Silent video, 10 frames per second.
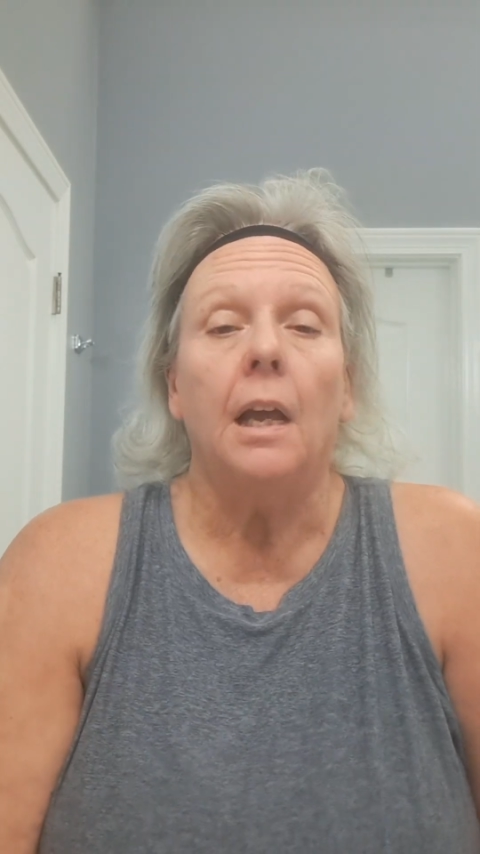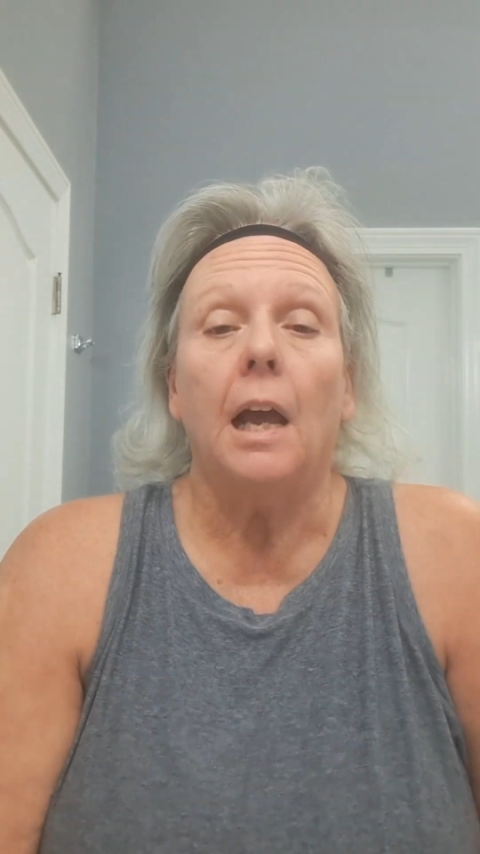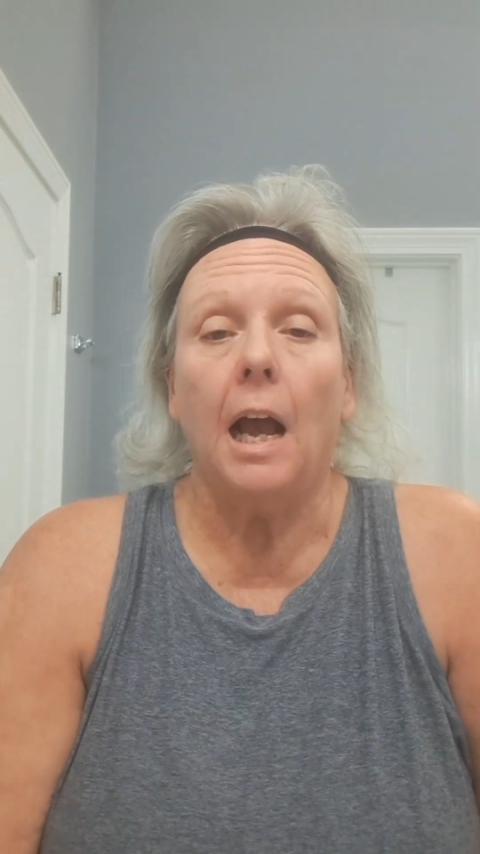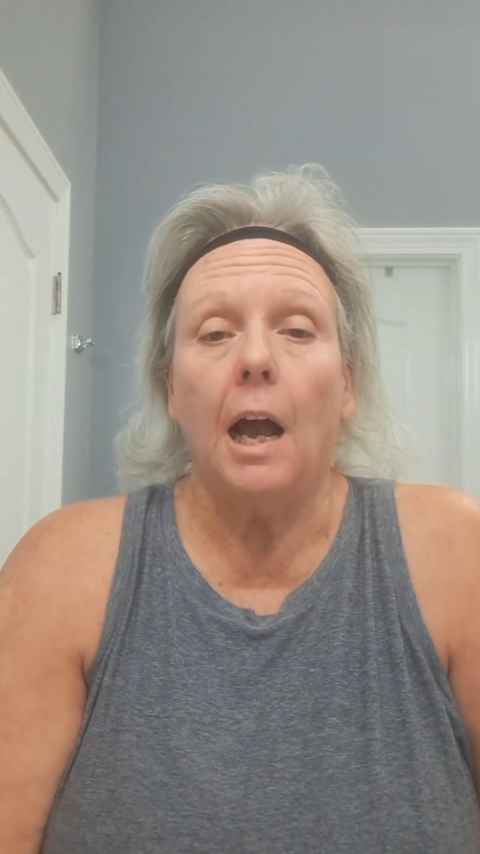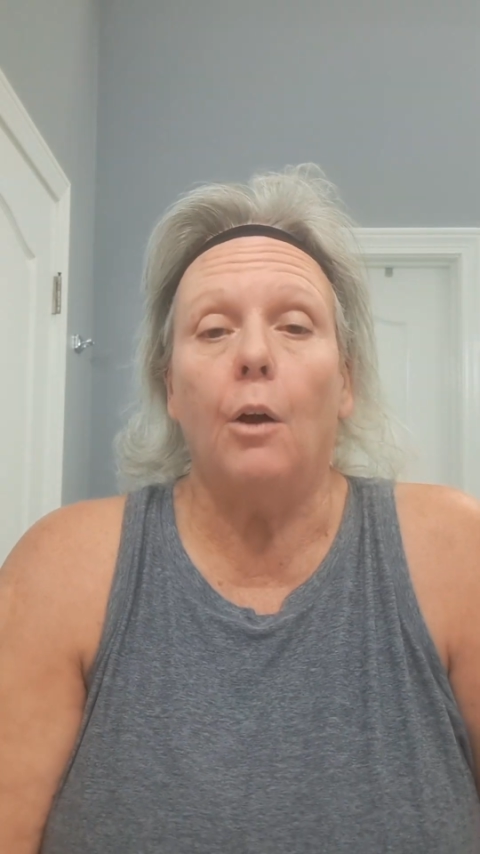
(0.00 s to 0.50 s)

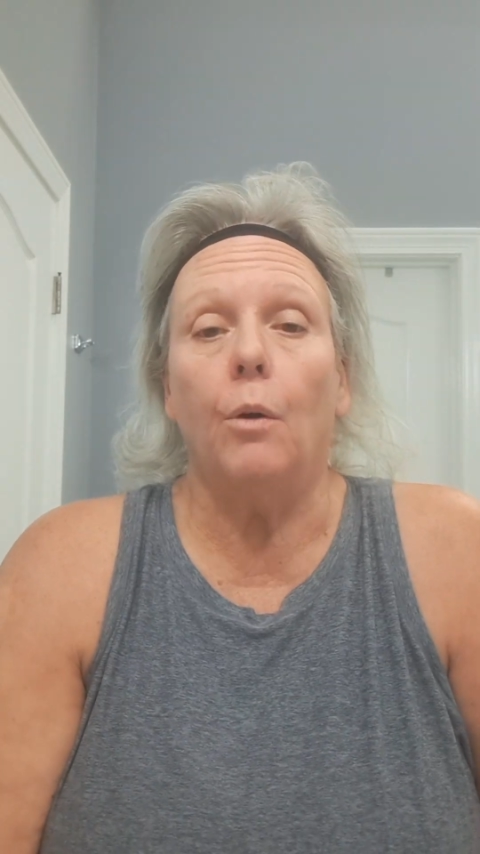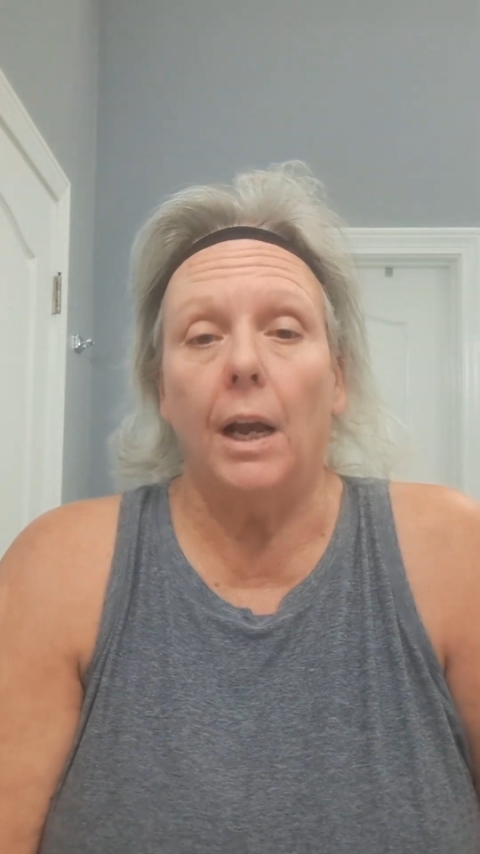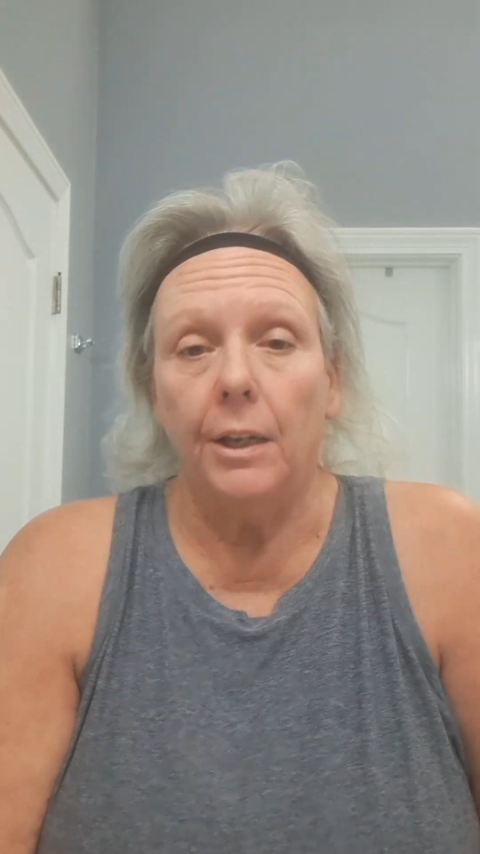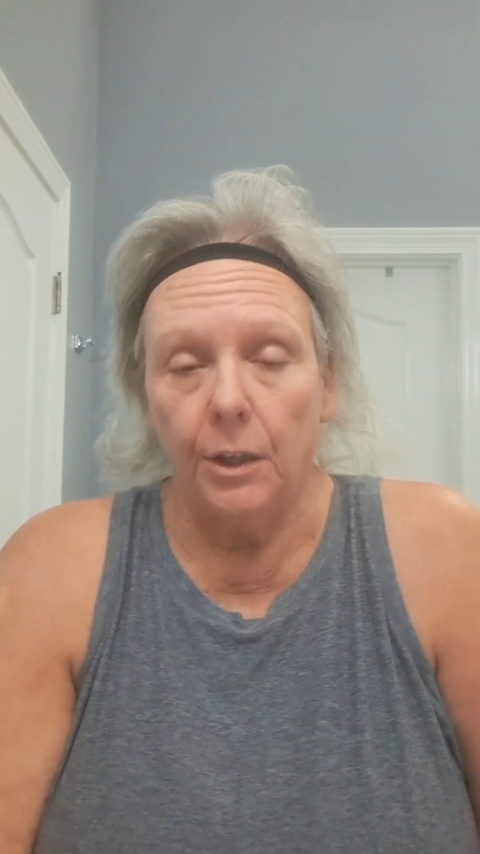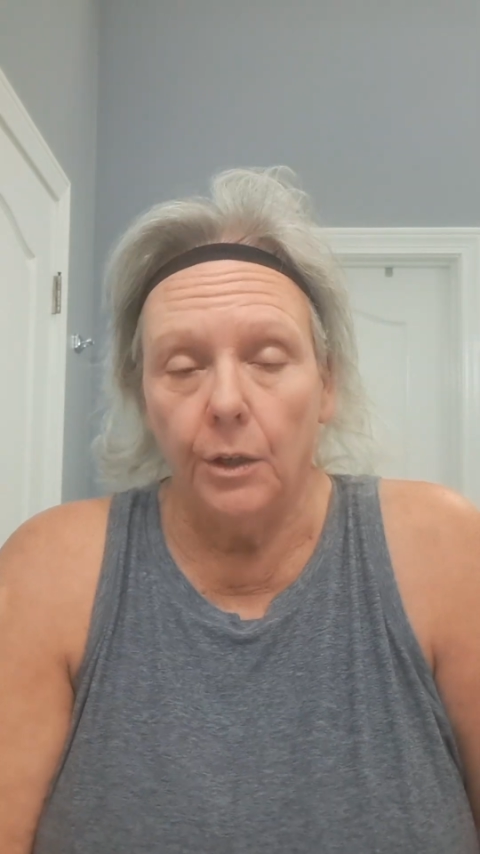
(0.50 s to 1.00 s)
how
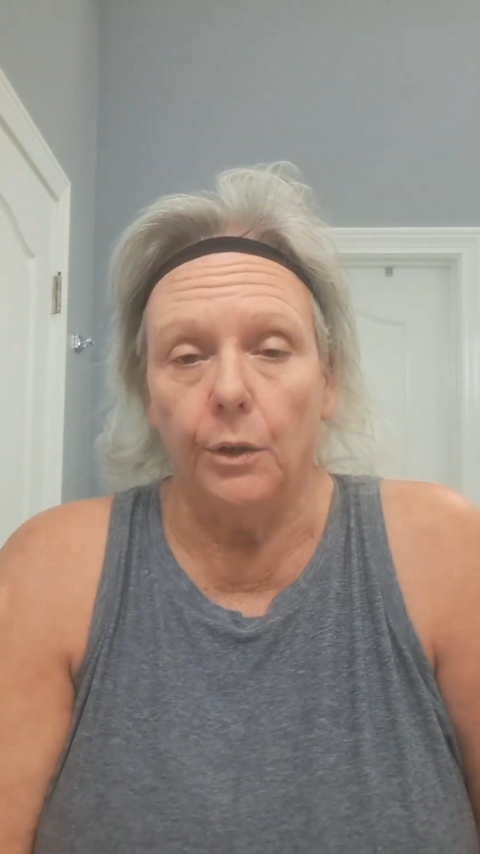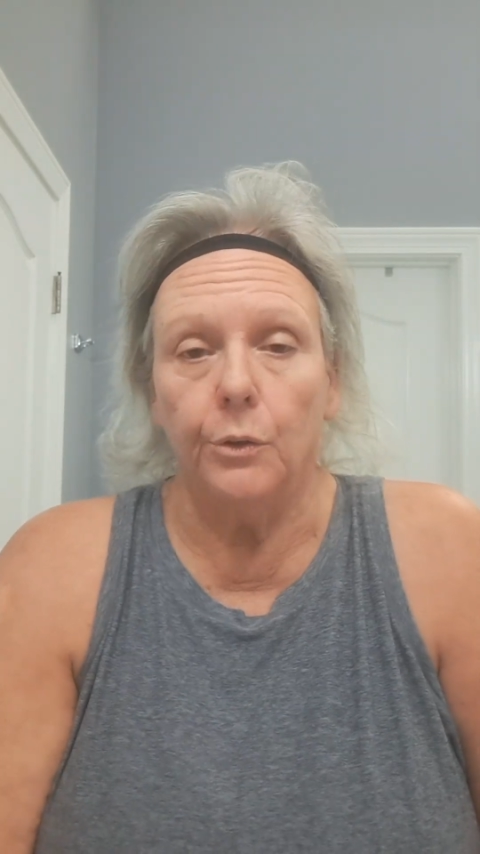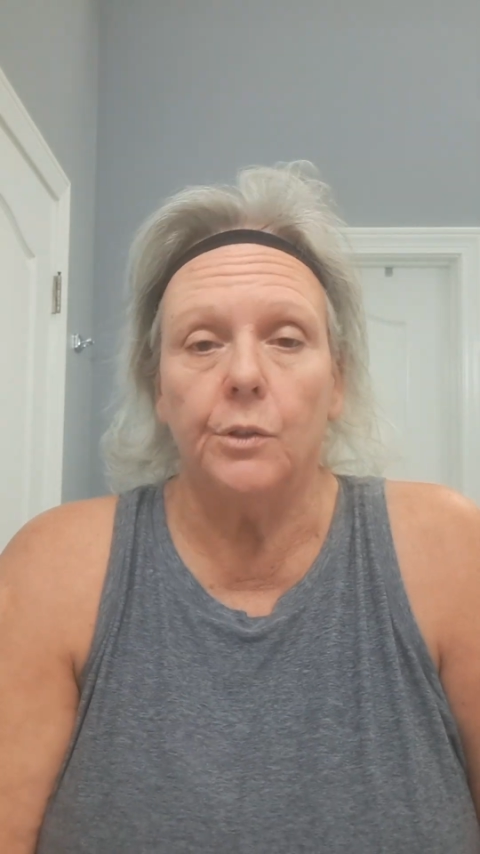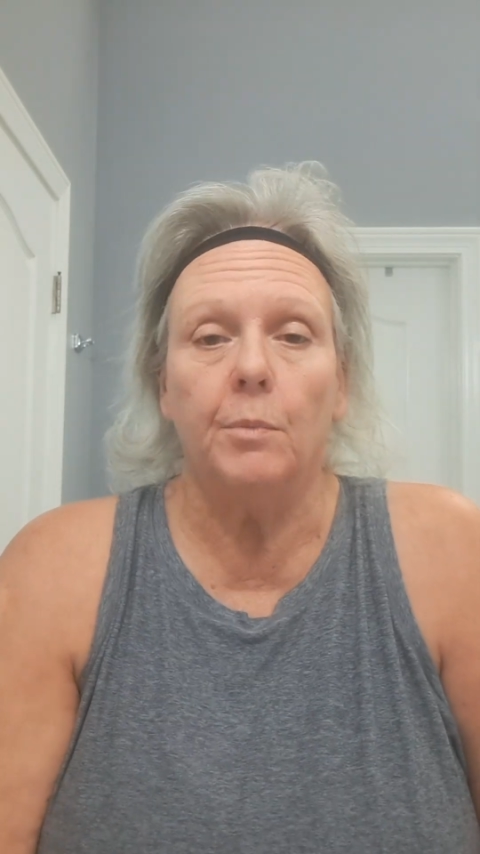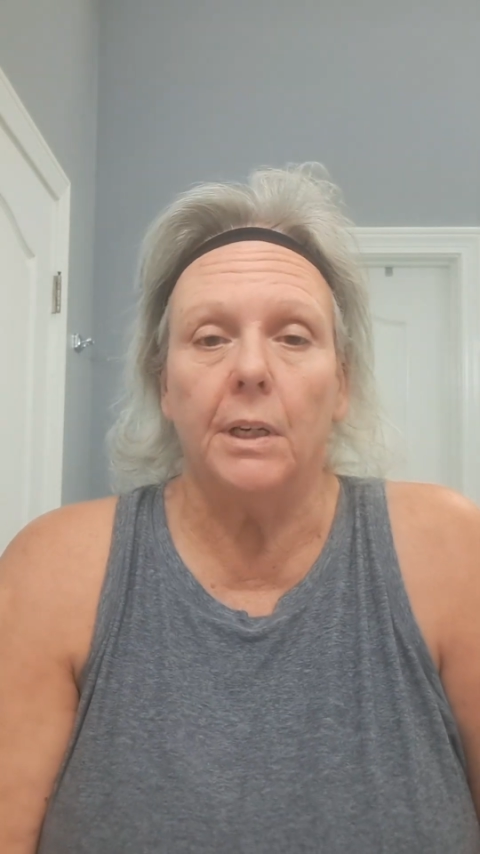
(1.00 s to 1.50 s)
I
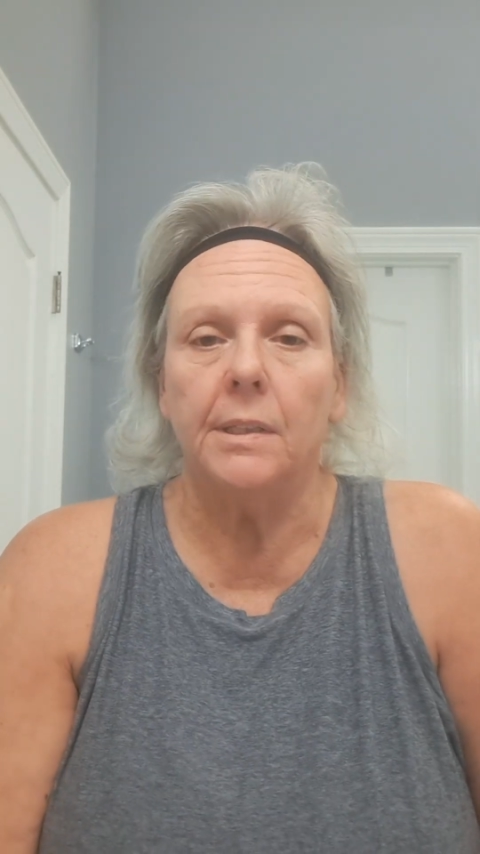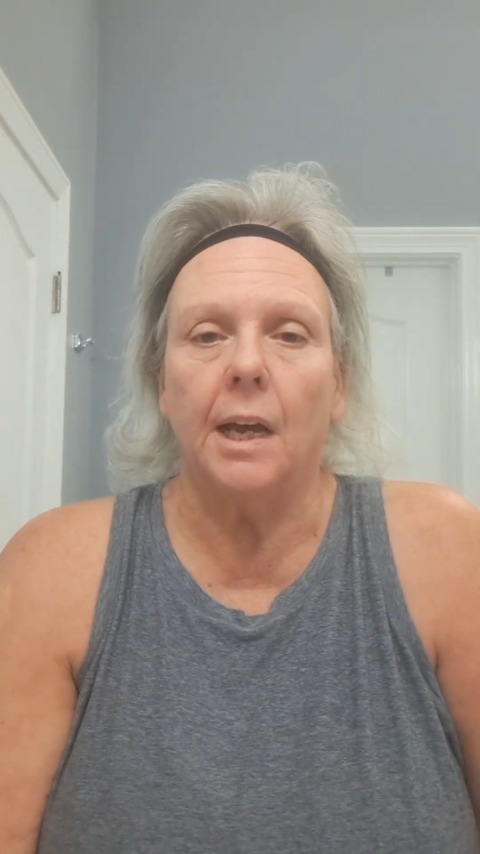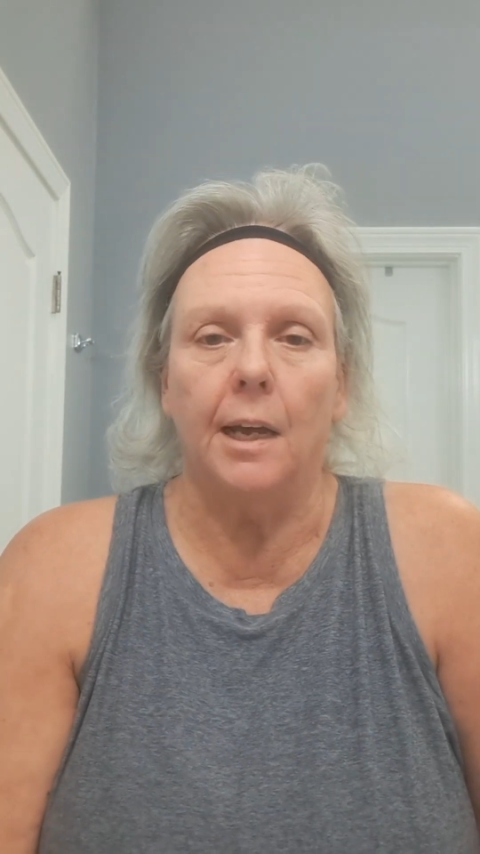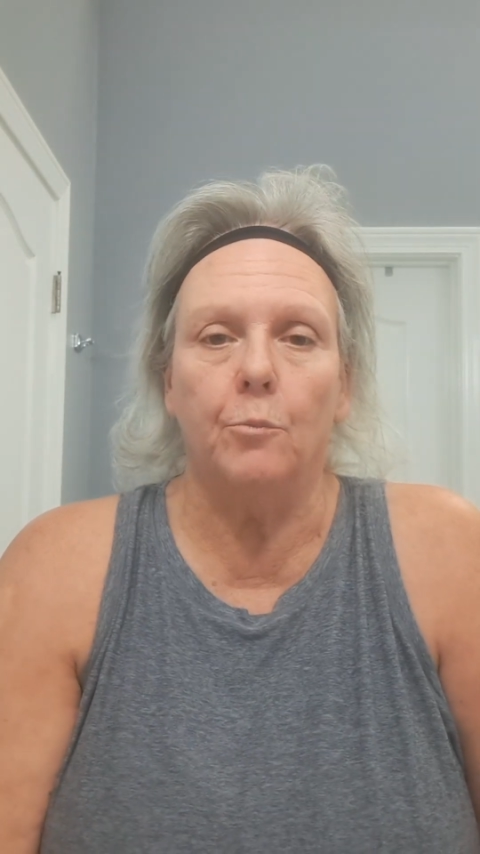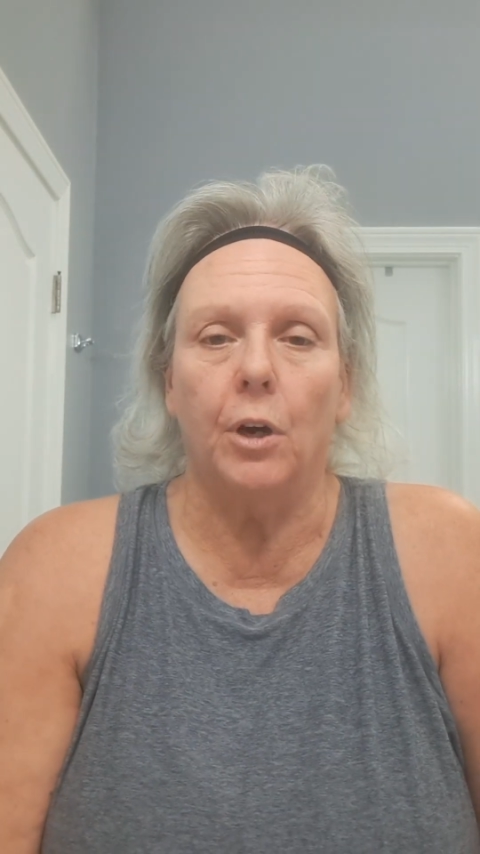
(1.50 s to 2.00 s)
use my
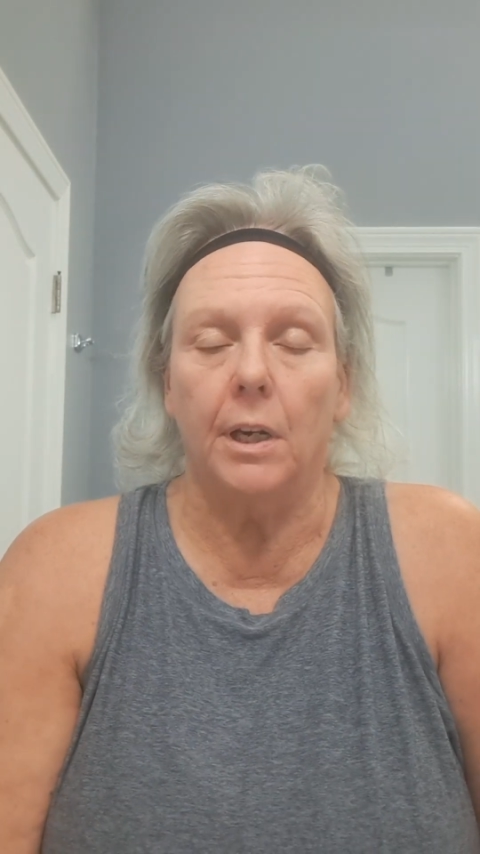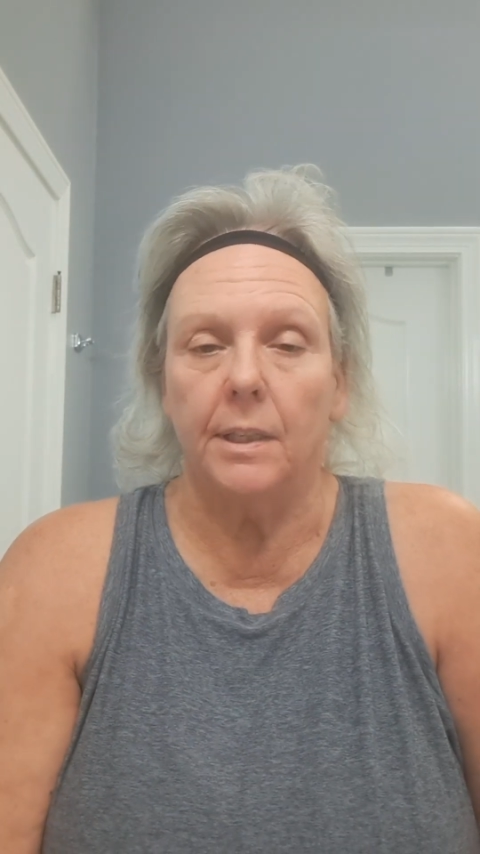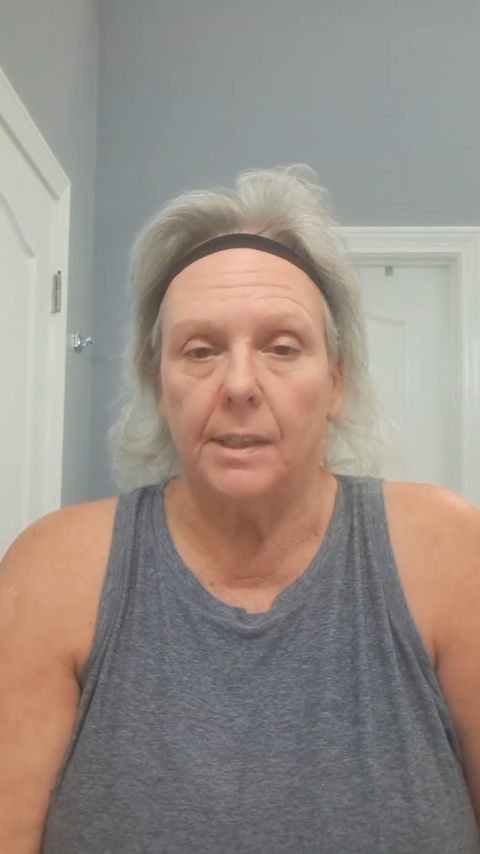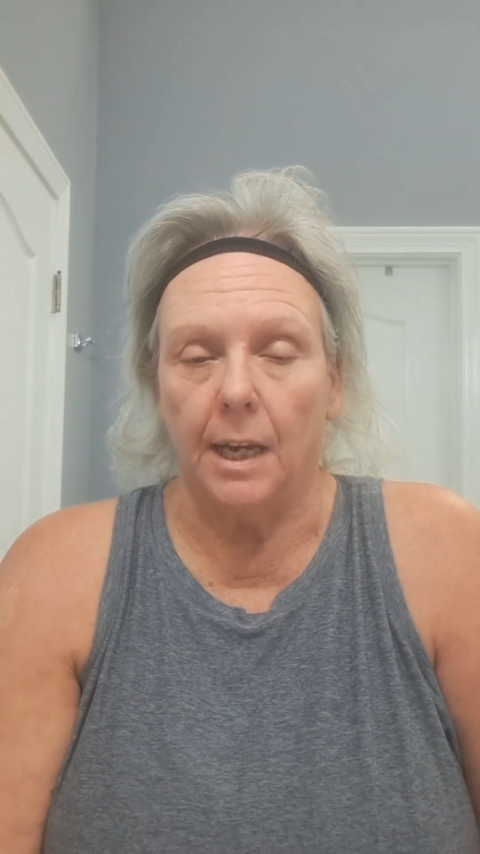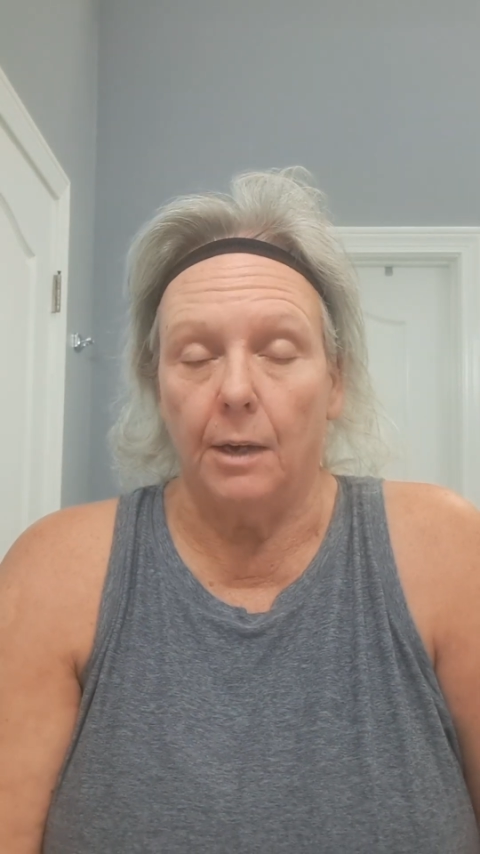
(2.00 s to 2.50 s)
Timewise